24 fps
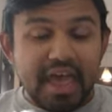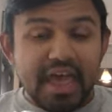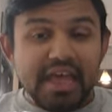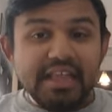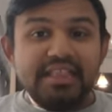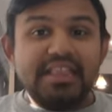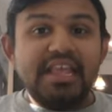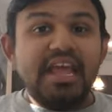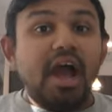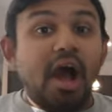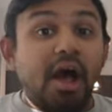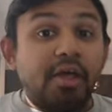
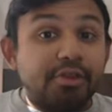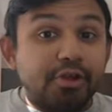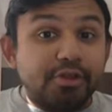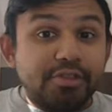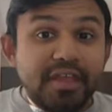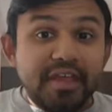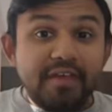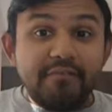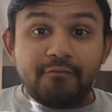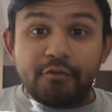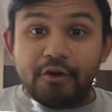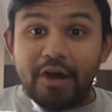The other
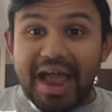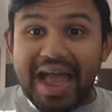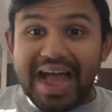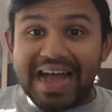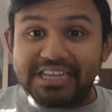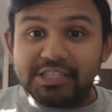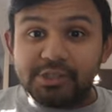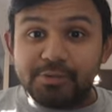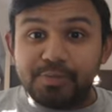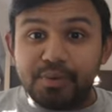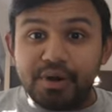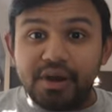thing for
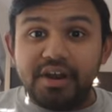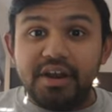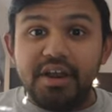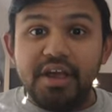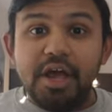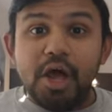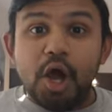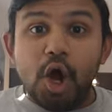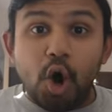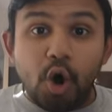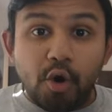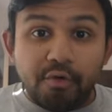aspirin
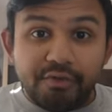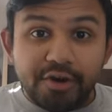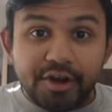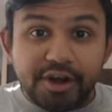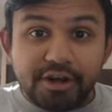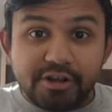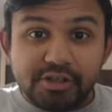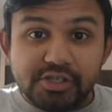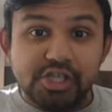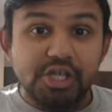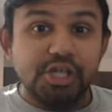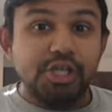
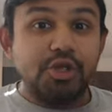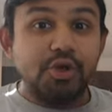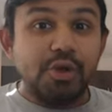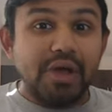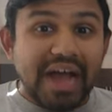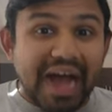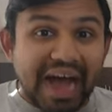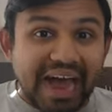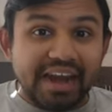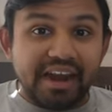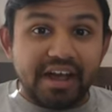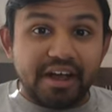overdose you
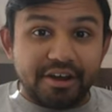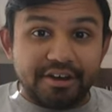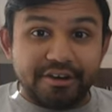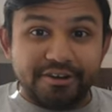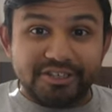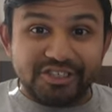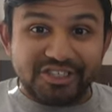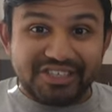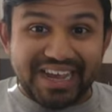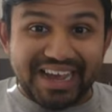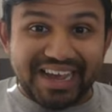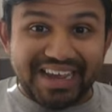gotta
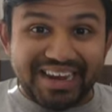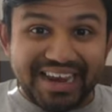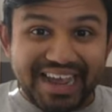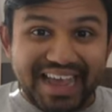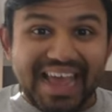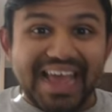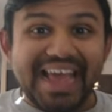understand